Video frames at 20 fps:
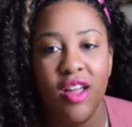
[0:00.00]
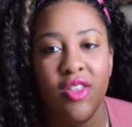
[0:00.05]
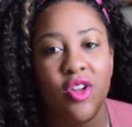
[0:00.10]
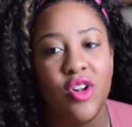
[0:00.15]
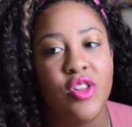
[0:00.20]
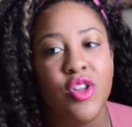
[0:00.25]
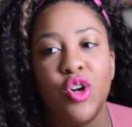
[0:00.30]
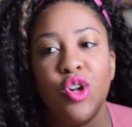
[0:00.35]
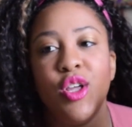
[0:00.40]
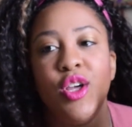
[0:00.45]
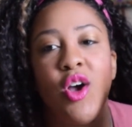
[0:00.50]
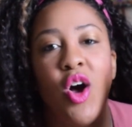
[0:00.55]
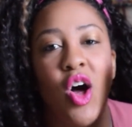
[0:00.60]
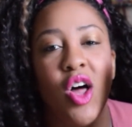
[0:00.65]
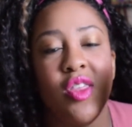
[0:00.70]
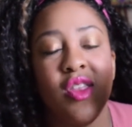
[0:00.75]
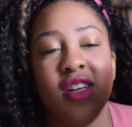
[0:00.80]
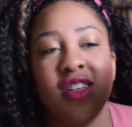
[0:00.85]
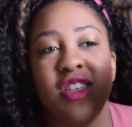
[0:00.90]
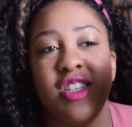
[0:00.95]
They're literally
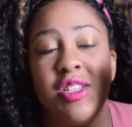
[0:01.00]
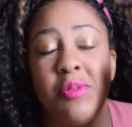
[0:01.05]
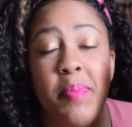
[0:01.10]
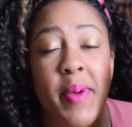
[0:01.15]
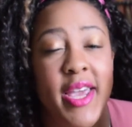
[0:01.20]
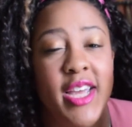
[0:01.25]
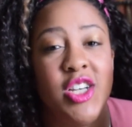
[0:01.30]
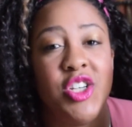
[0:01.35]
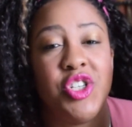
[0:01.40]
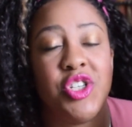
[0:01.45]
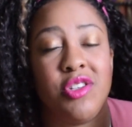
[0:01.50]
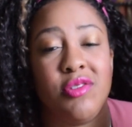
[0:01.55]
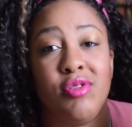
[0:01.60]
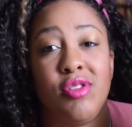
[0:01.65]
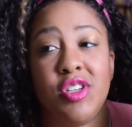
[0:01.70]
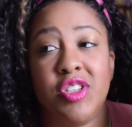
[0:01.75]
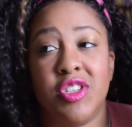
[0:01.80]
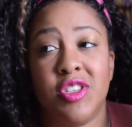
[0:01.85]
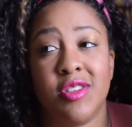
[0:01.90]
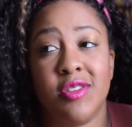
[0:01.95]
on this space,
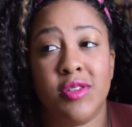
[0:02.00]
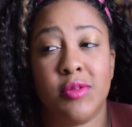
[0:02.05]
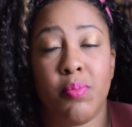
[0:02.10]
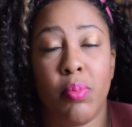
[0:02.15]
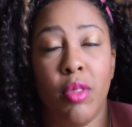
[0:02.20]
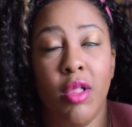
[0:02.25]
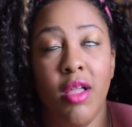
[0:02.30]
this